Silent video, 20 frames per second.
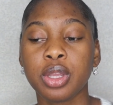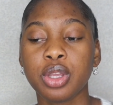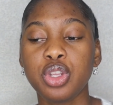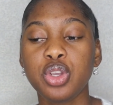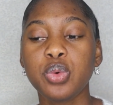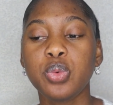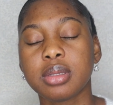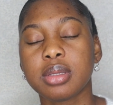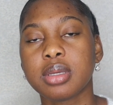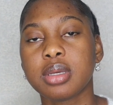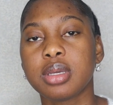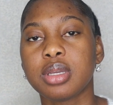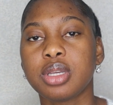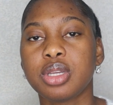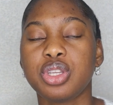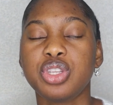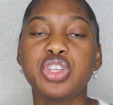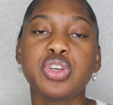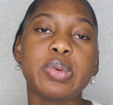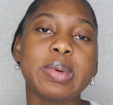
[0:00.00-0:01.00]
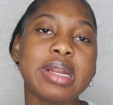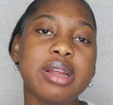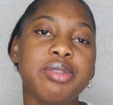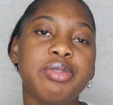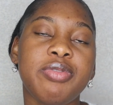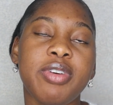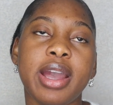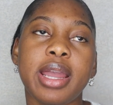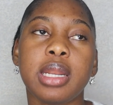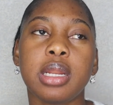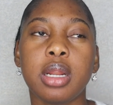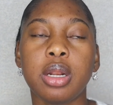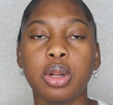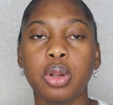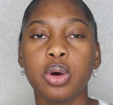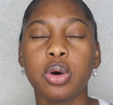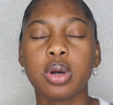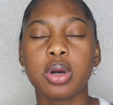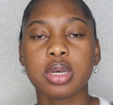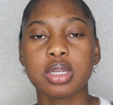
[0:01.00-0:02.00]
you wanna find a
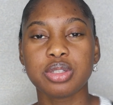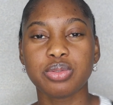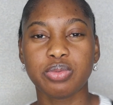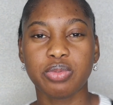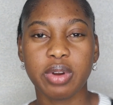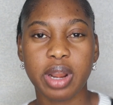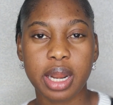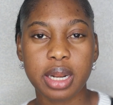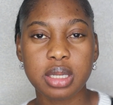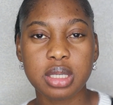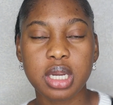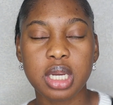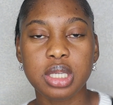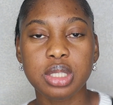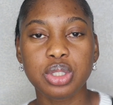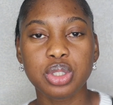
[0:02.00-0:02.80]
low cost rent